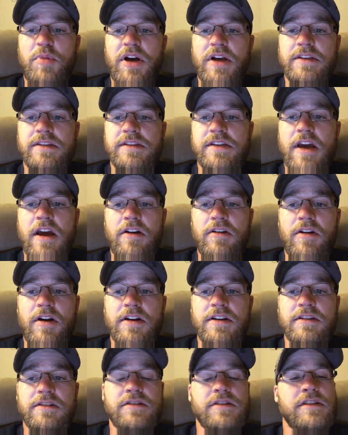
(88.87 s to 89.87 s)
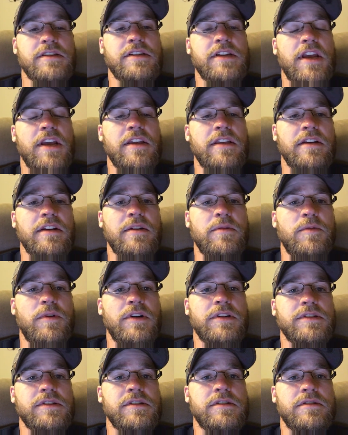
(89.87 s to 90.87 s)
But Sakurai did just say that he
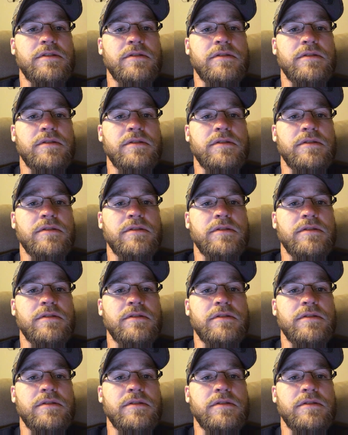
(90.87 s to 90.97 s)
wants